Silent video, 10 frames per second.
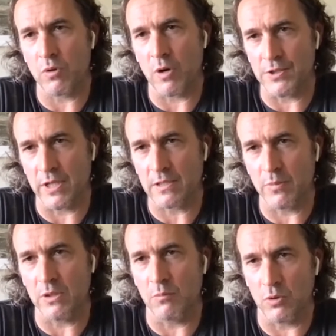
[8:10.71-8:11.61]
project
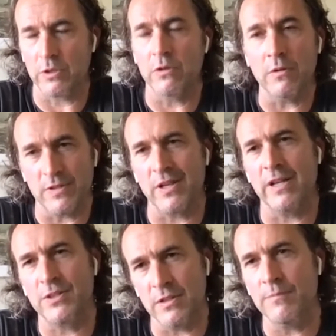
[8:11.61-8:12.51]
billable
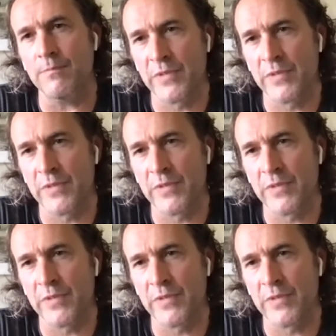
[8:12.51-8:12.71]
utilization.